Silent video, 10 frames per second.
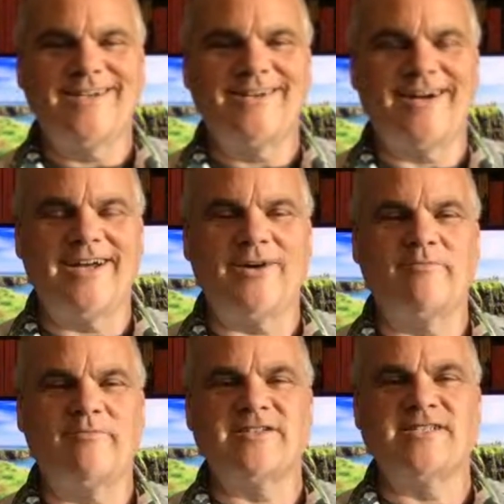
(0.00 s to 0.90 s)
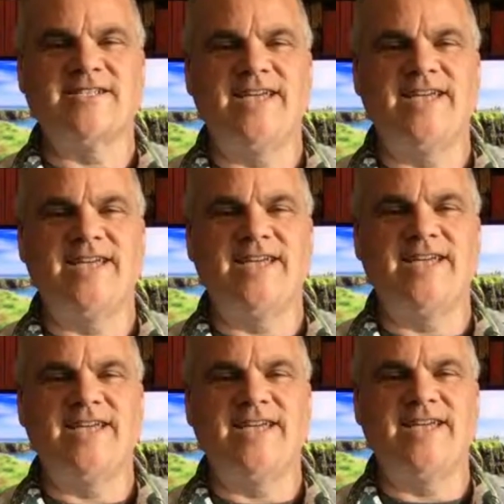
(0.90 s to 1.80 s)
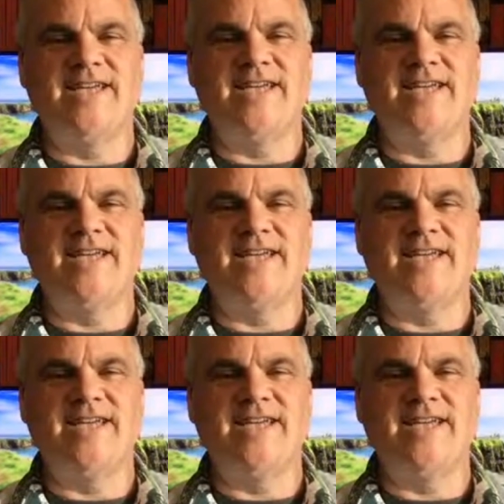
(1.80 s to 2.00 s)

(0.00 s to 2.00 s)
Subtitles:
right? Versus giving a man a fish.